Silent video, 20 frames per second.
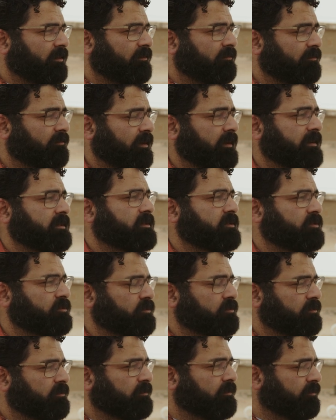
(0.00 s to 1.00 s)
of funds
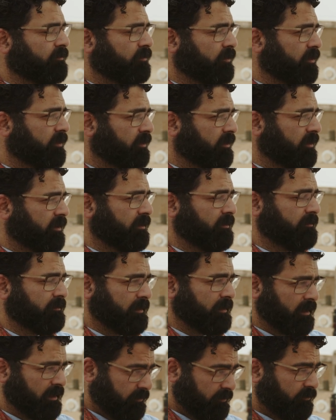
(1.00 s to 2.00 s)
to further
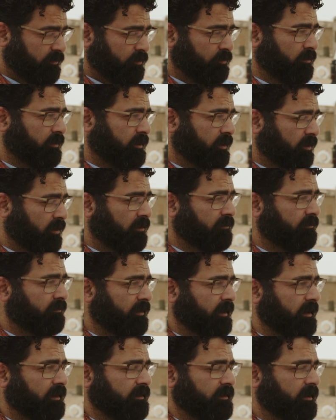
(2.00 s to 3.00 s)
fuel the
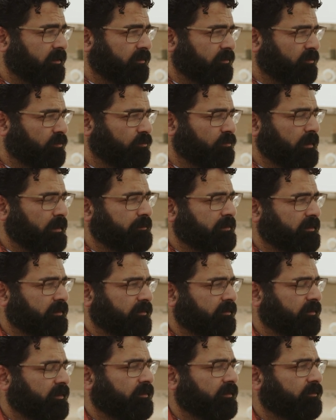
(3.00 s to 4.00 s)
conflict there through
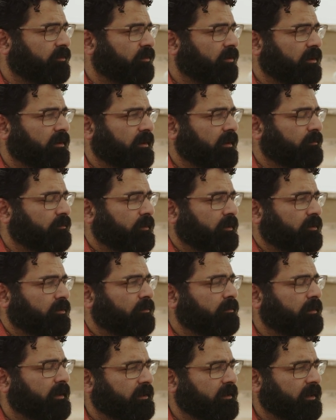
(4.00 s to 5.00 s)
weapons and so on, and we know
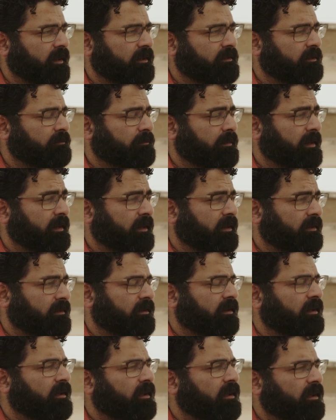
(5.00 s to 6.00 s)
about the one hundred billion
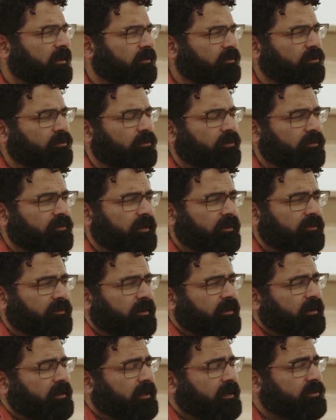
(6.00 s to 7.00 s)
euros that
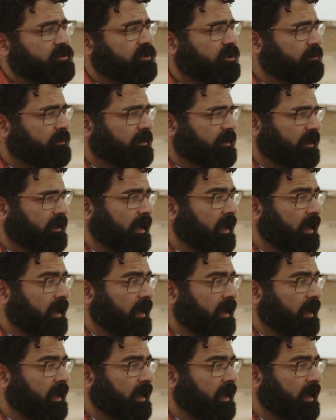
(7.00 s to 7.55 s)
suddenly Germany